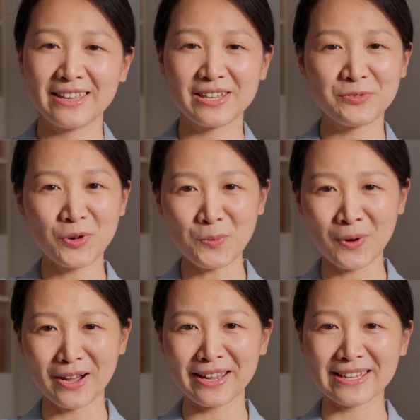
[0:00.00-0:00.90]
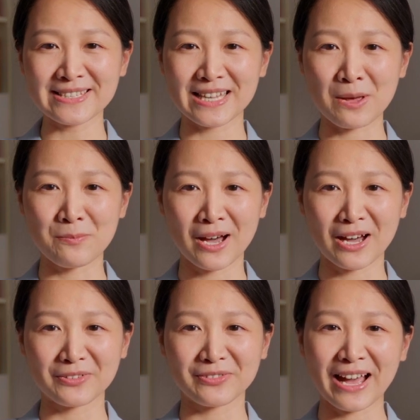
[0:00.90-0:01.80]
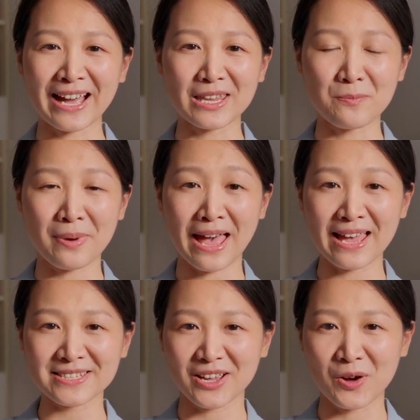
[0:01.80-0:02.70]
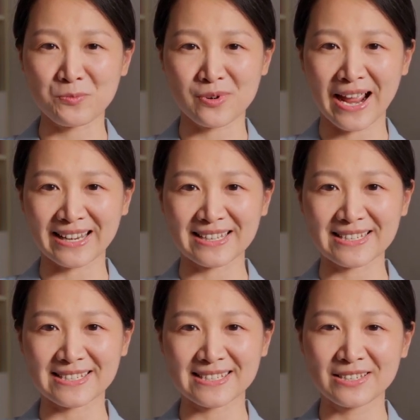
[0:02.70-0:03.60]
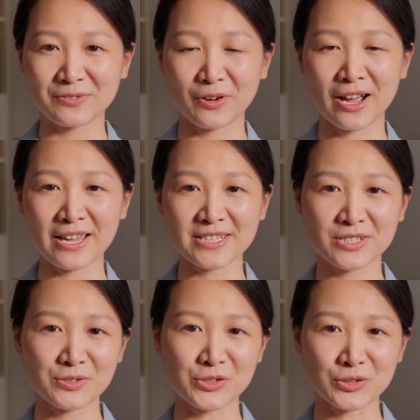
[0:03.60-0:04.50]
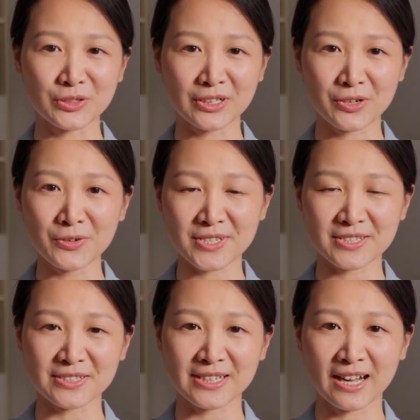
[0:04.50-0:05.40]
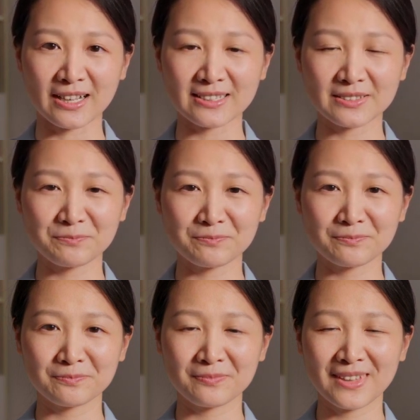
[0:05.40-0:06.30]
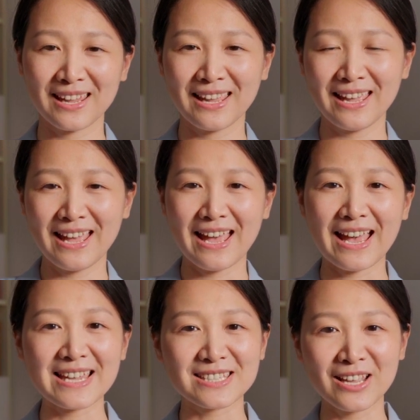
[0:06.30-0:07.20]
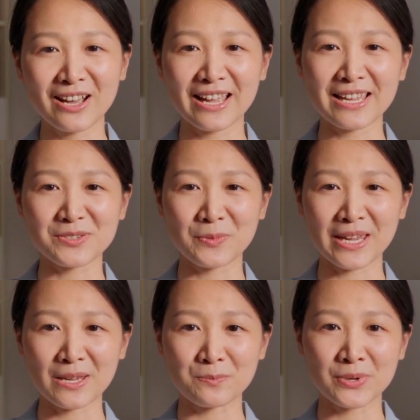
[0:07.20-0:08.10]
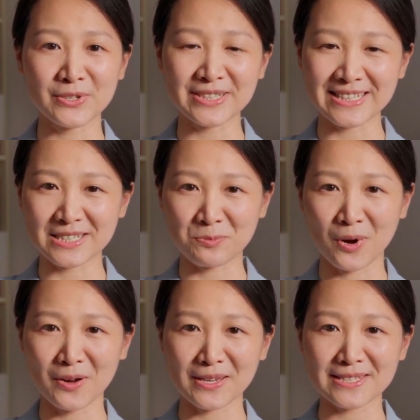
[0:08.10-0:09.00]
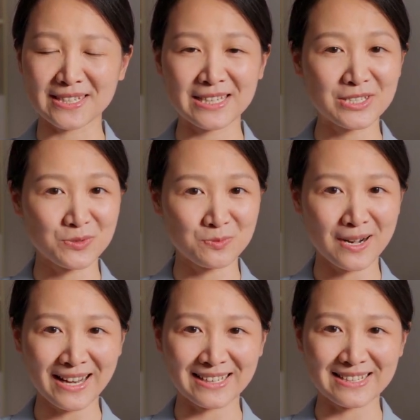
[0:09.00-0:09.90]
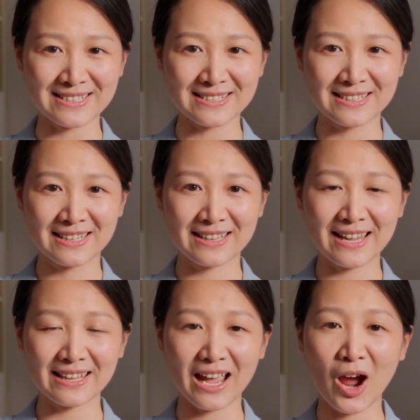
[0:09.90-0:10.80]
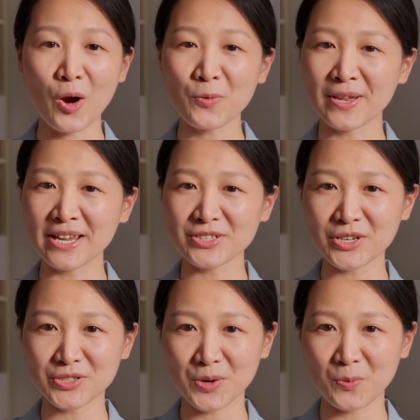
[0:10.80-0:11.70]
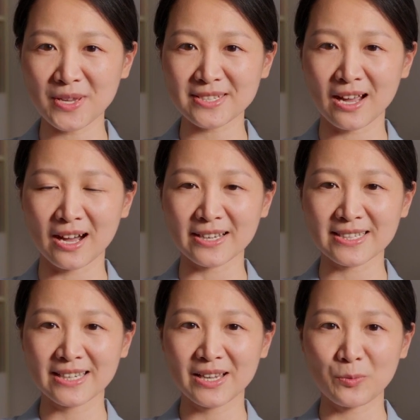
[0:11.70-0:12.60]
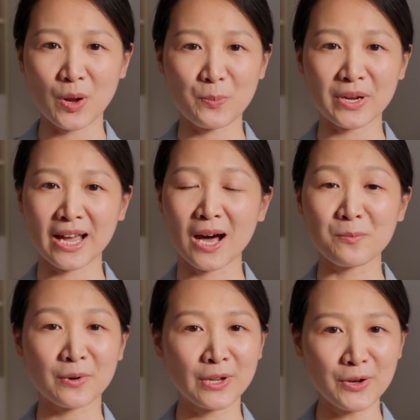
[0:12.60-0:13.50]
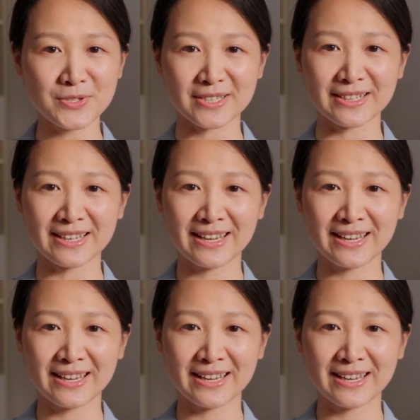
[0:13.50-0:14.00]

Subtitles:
The 4 points above are the paths of practice for us to draw closer to God. As long as we put these points into practice, then our relationship with God will become closer